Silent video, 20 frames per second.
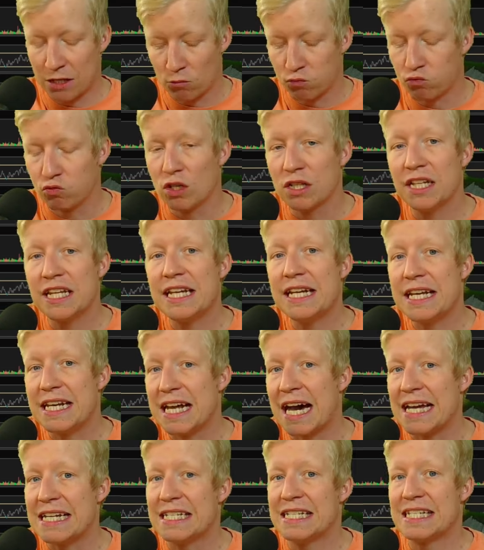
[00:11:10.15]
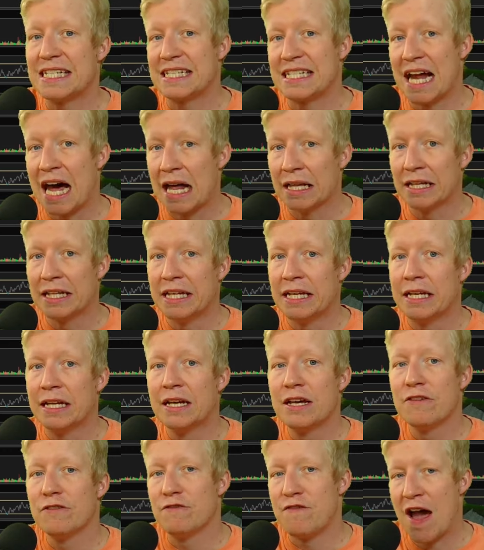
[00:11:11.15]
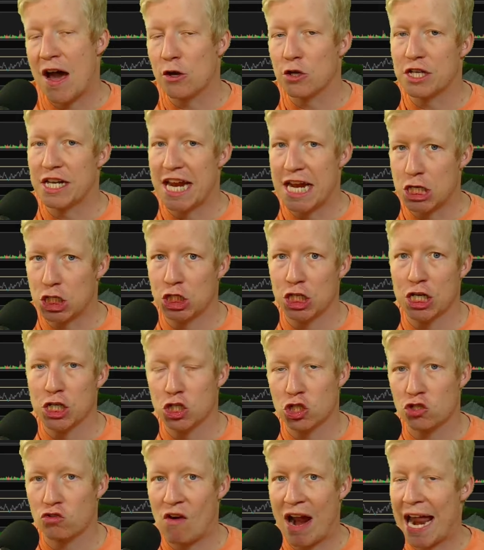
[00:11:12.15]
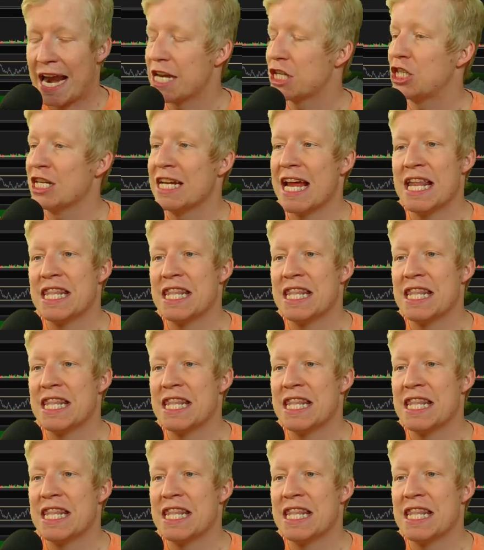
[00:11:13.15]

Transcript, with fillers: a really nice, solid foundation strategy.